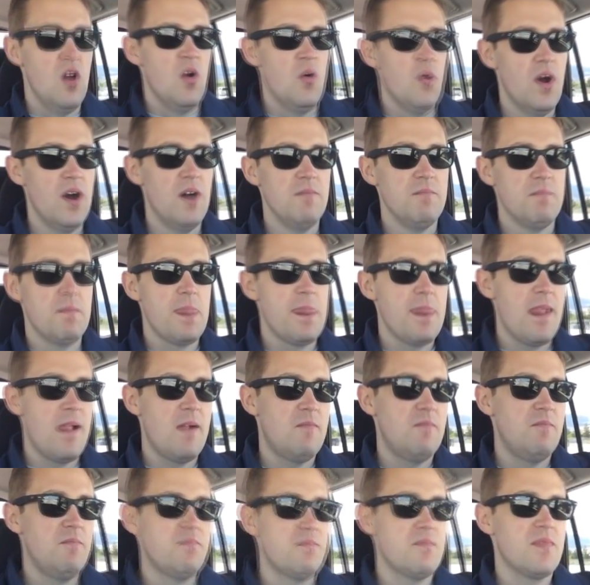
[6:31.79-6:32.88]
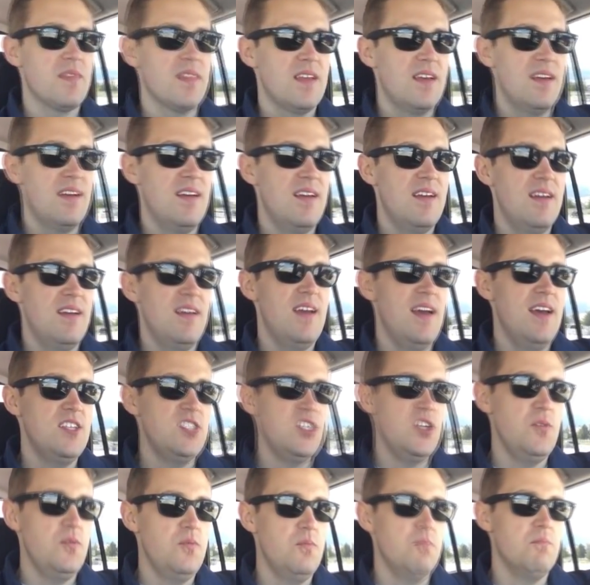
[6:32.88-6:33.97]
Well, as
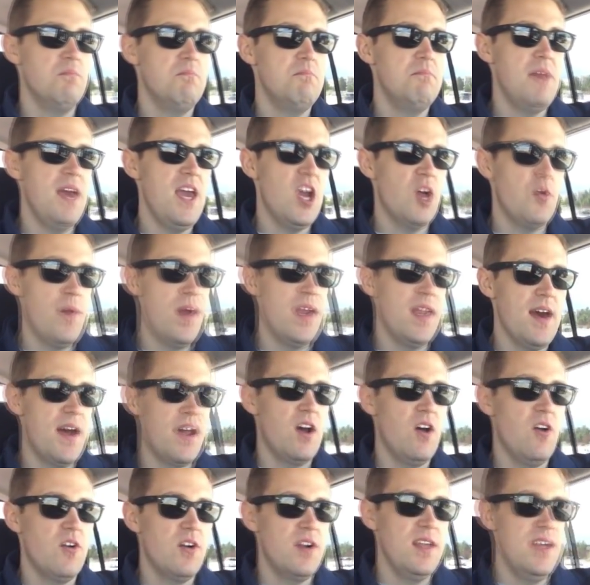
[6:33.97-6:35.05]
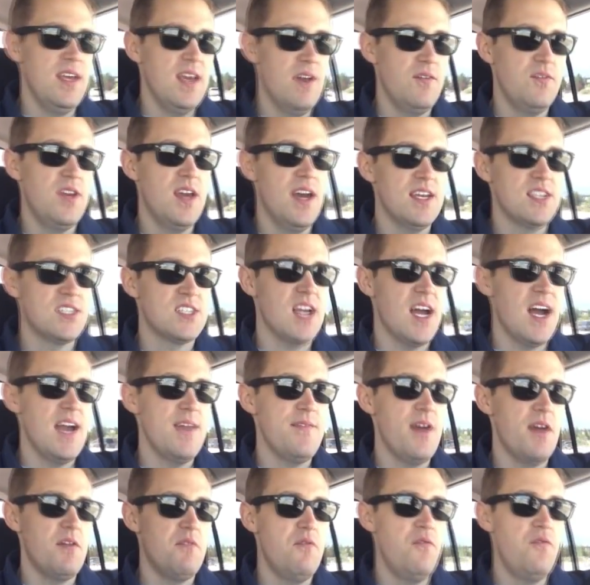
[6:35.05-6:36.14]
you may or may not already have guessed,
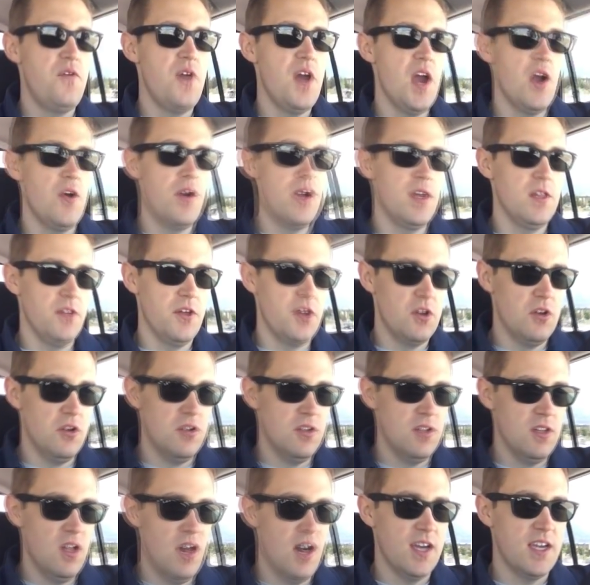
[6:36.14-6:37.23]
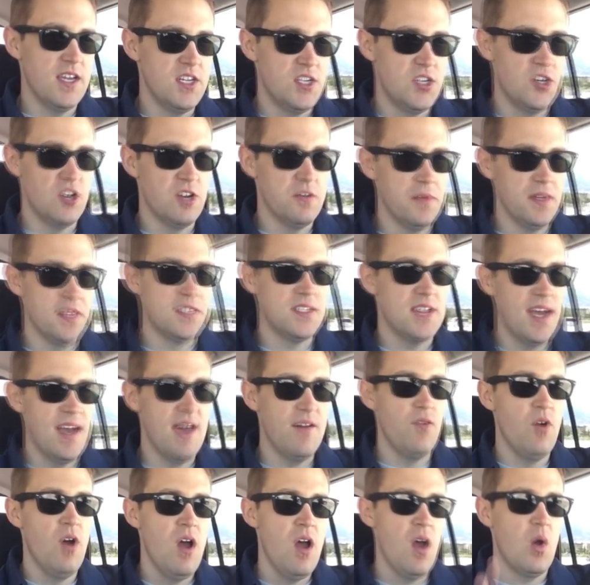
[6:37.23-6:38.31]
I've had very little luck in tournaments. I
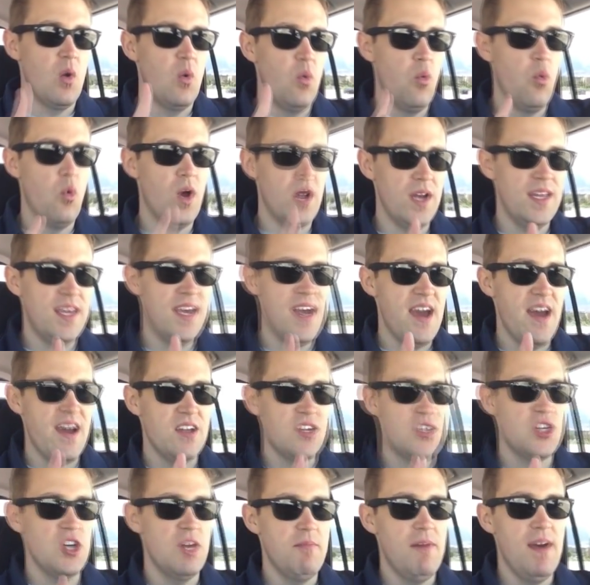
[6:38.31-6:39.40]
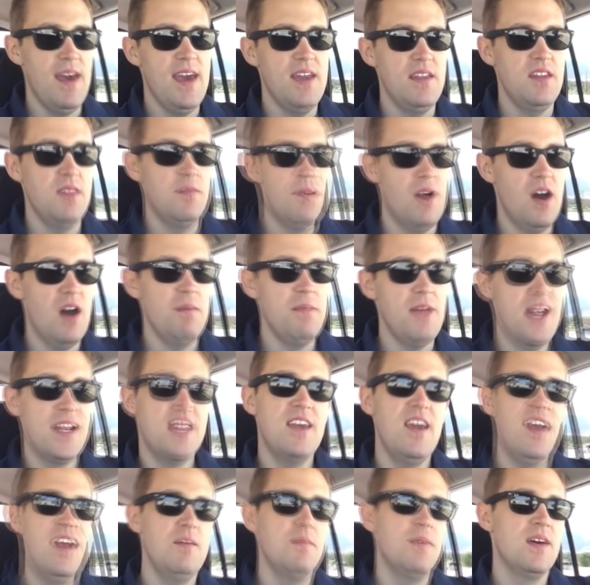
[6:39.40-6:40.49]
have one cash on my Hendon Mob that
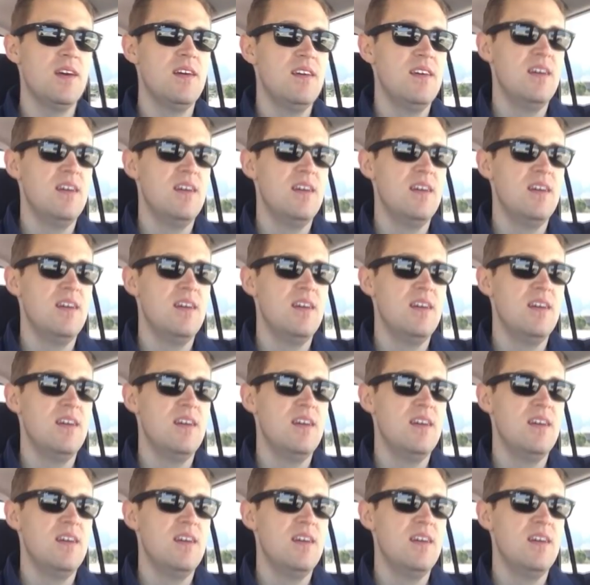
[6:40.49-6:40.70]
came